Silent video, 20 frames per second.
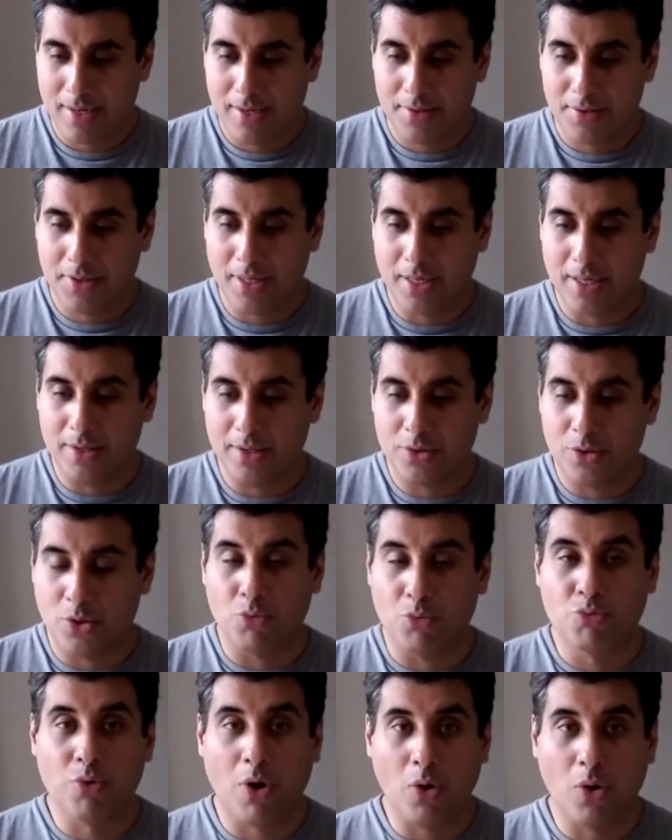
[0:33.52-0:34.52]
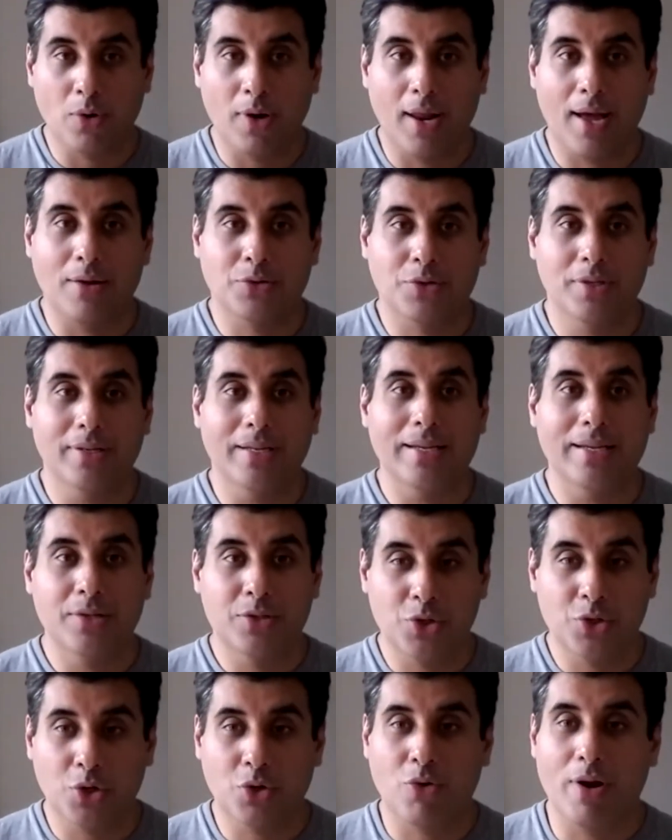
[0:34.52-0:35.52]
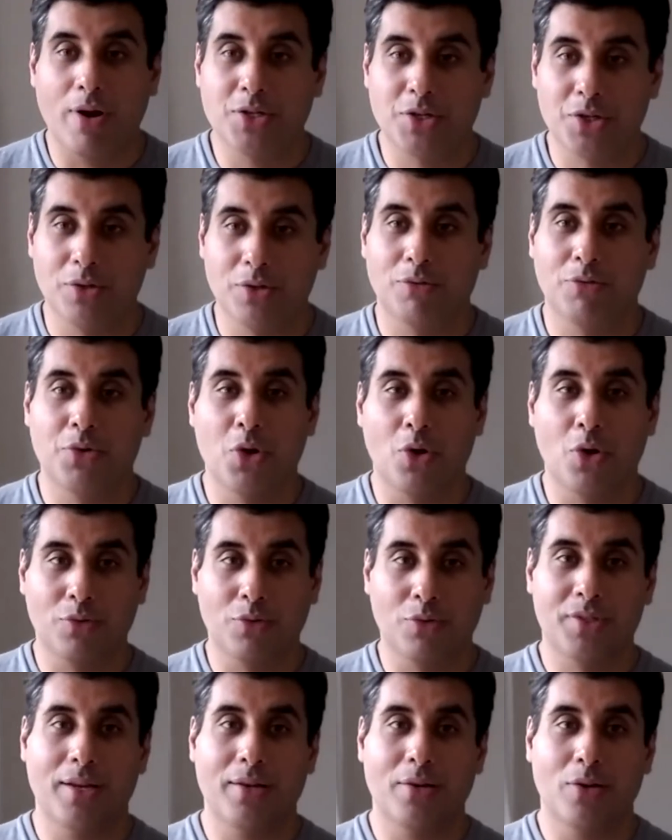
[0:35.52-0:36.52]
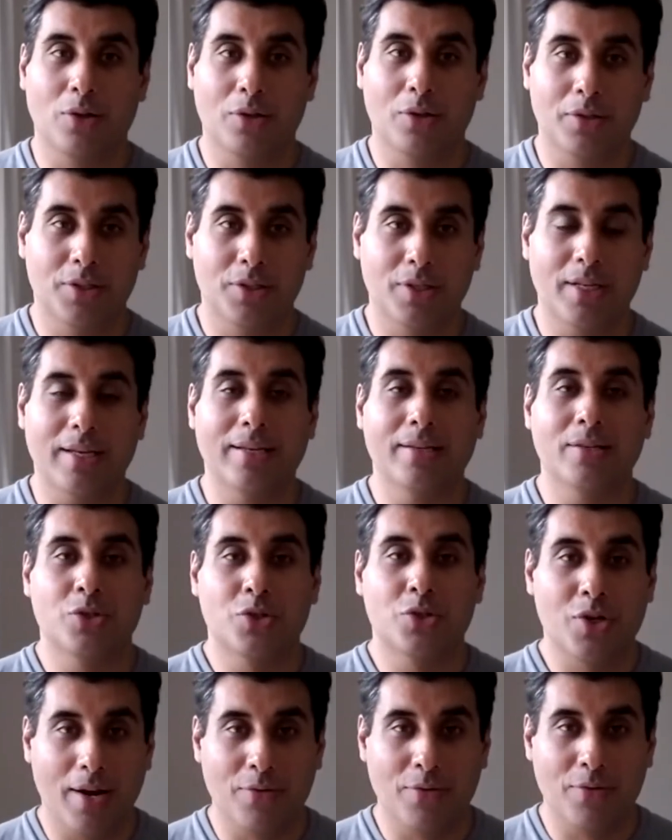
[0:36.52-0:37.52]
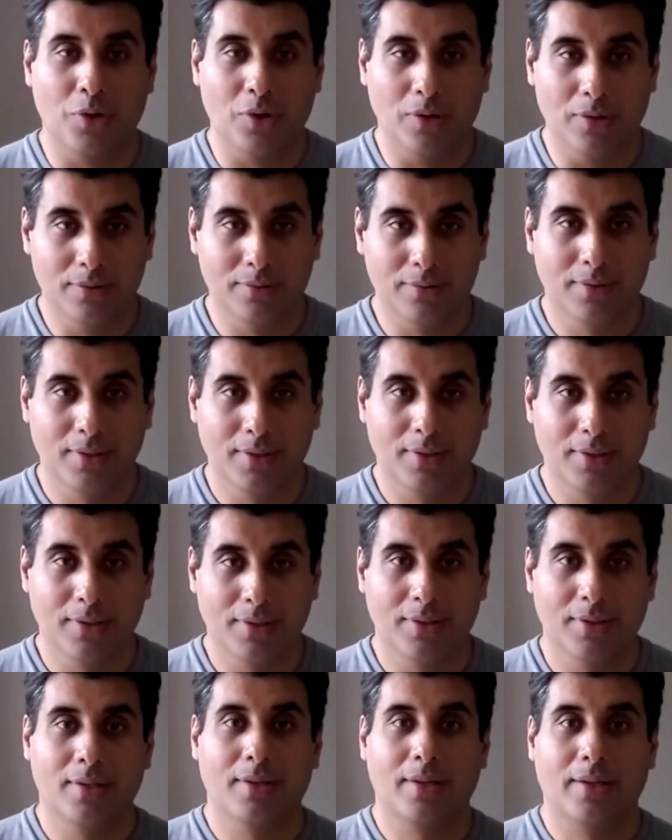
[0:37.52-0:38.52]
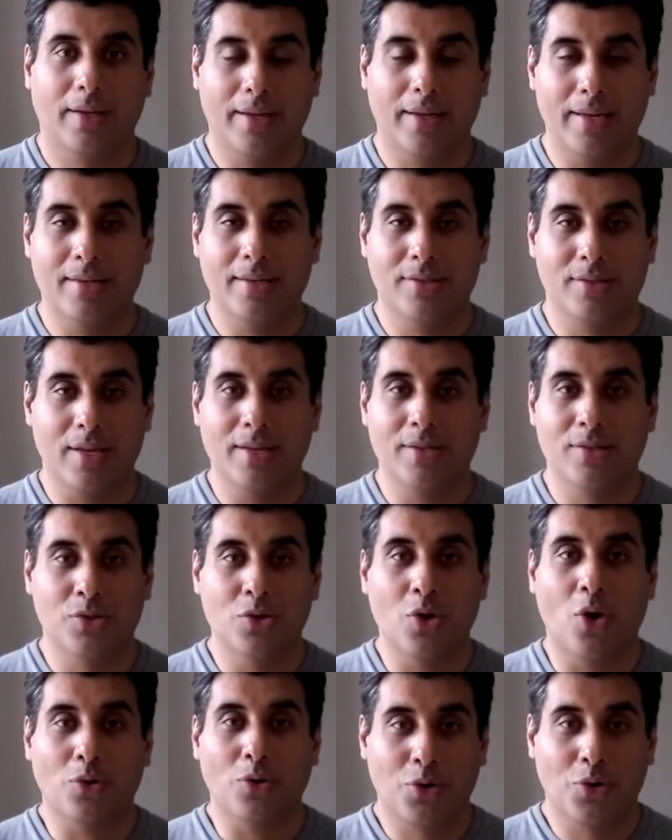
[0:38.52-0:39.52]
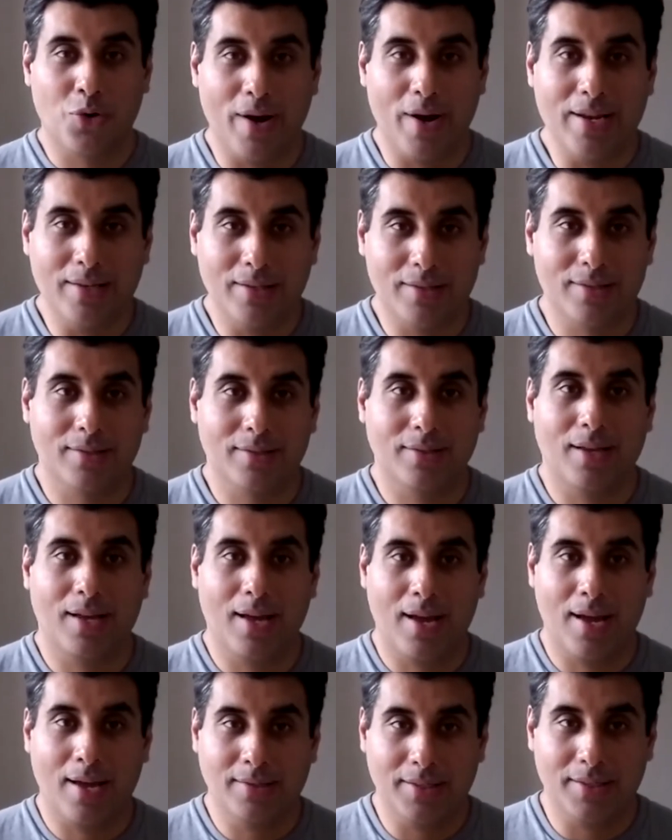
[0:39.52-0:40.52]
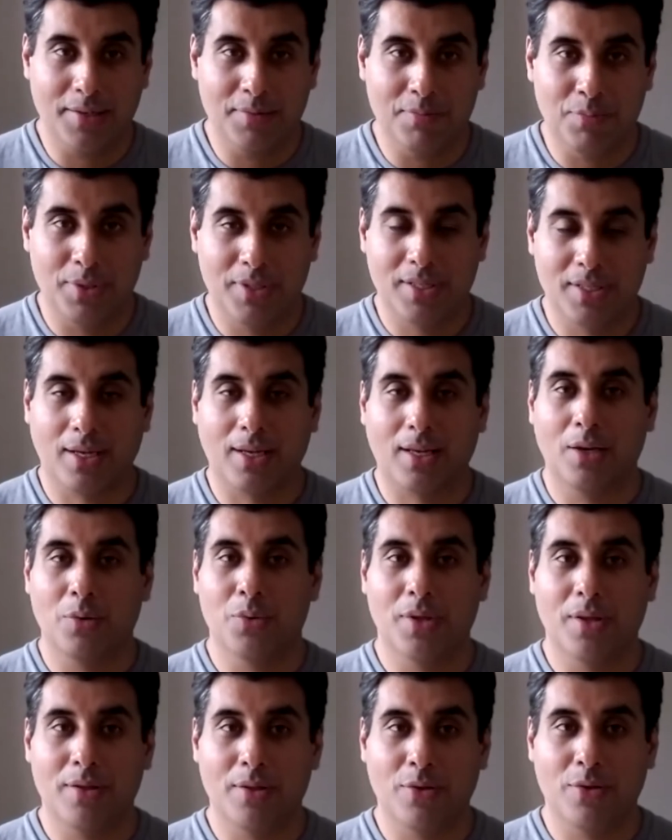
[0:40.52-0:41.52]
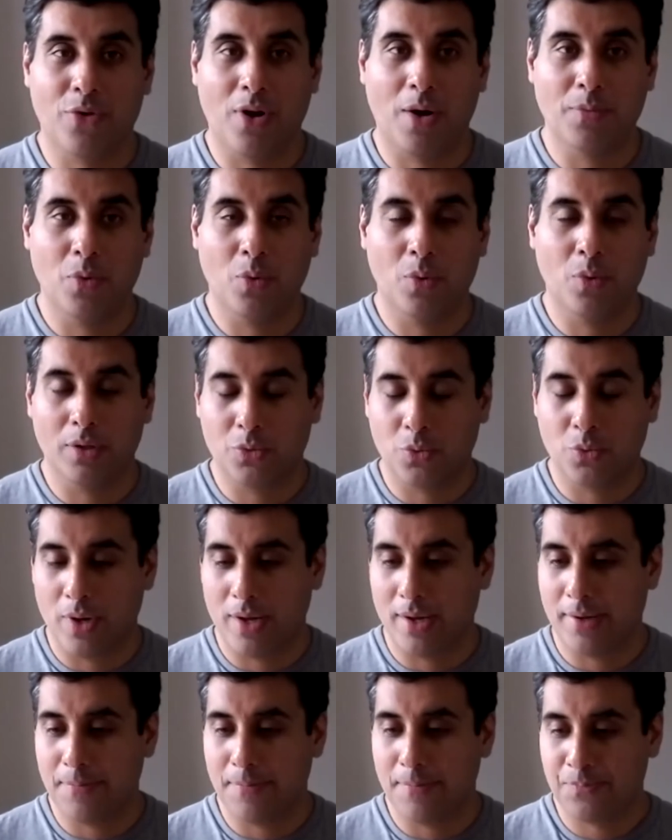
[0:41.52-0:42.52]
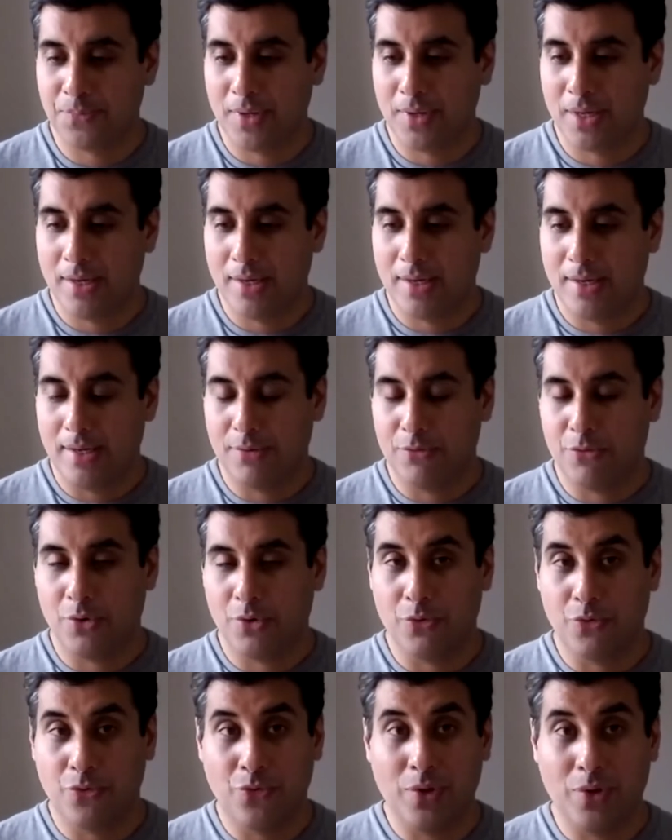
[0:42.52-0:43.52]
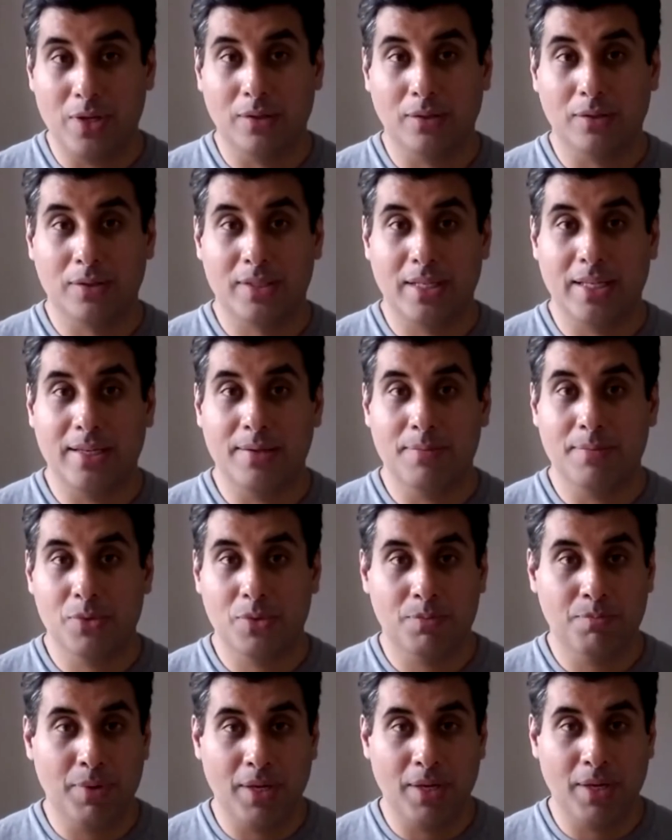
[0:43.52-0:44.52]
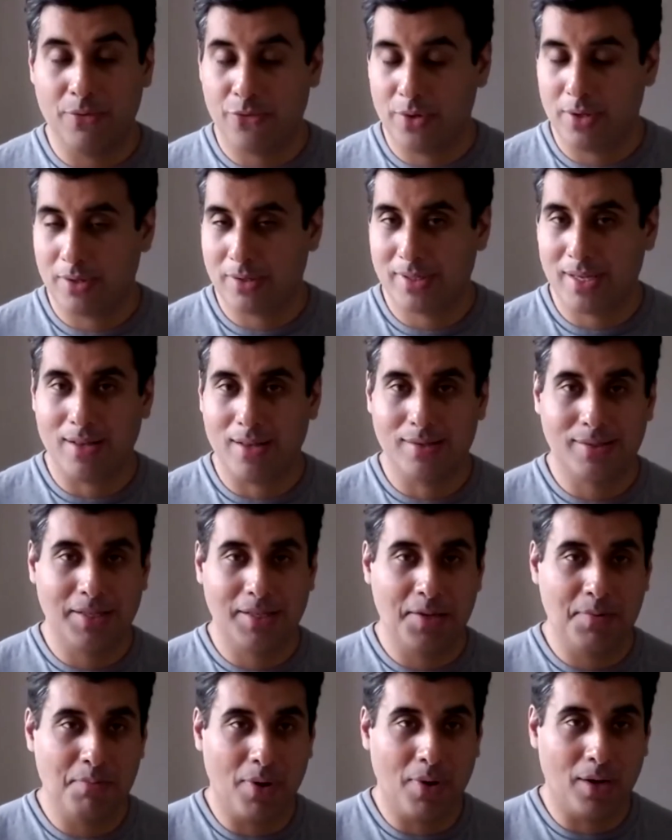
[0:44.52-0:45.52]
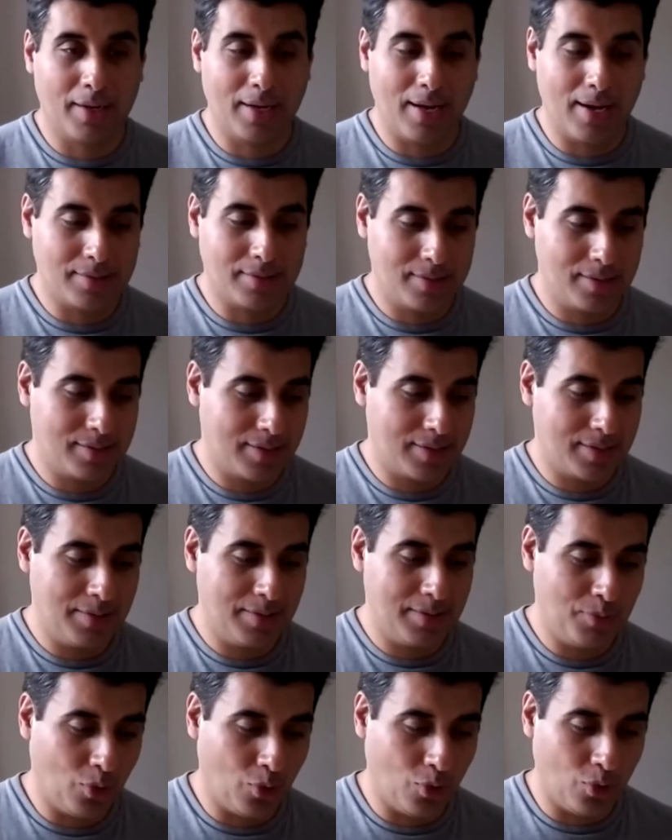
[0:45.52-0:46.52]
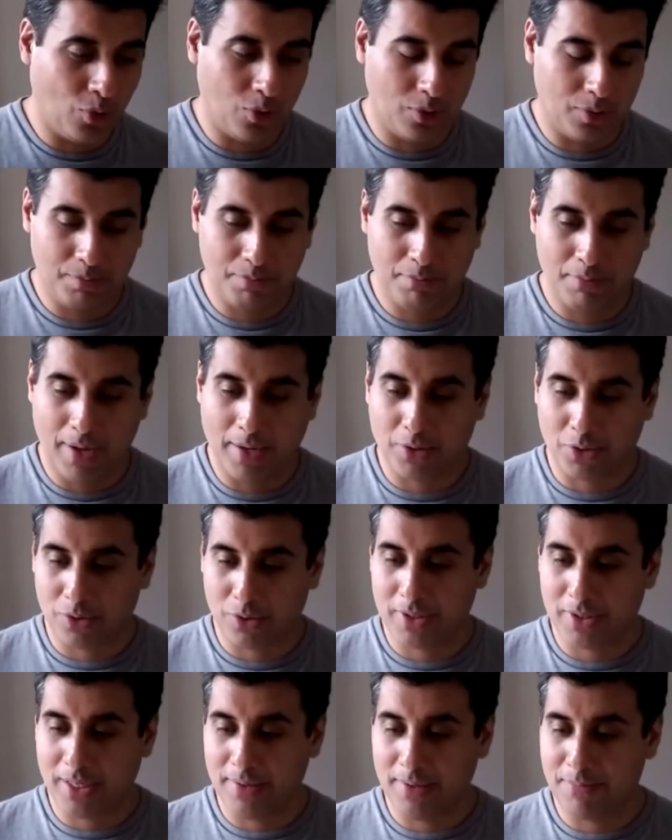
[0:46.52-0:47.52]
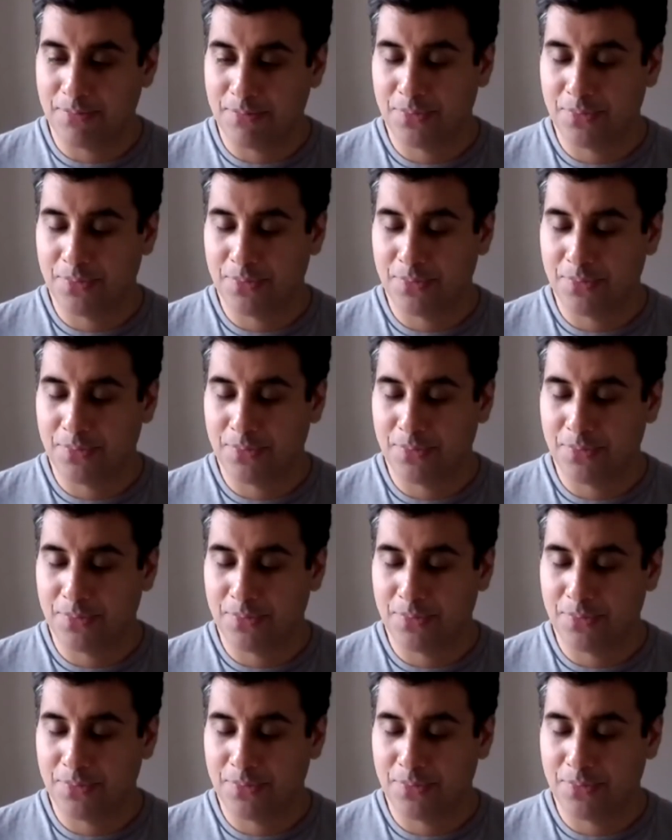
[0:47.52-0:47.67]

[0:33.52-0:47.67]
the rollout and integration of novel technology in general is not great, and in particular within the pharma world, where for the field teams, be it field sales team, market access team, or medical team,